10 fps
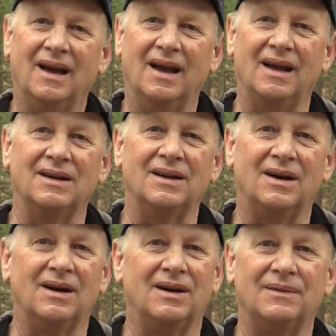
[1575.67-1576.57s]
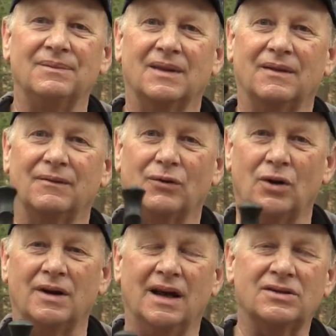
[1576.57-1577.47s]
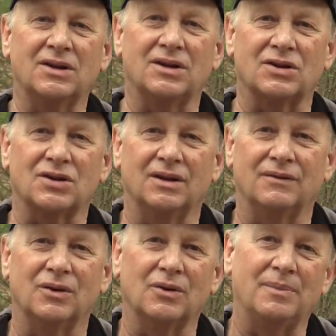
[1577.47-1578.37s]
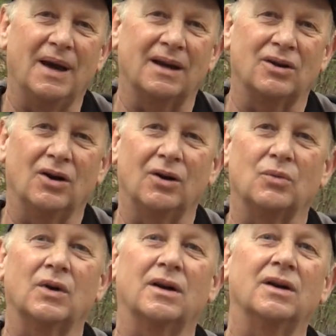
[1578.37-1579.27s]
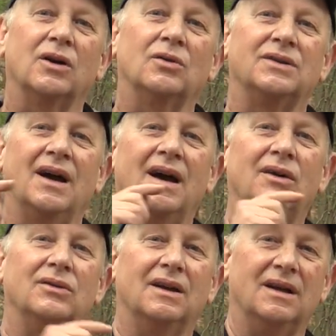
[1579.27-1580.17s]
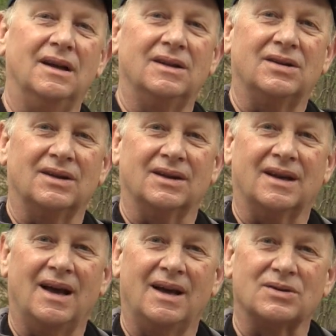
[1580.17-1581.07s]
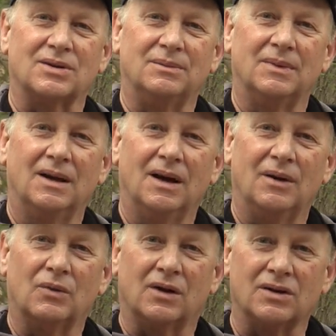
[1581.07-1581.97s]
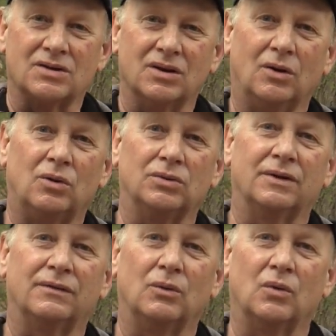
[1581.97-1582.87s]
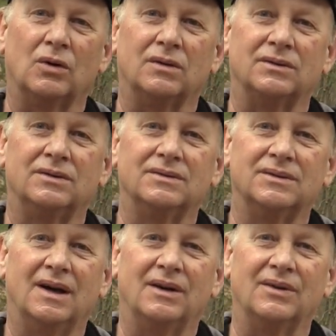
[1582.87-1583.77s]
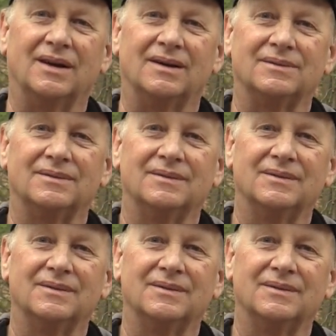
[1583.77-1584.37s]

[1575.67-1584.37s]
And um, for our next edition of Your Backyard, we're going to go down into the chasm and we're going to see a whole different world down there.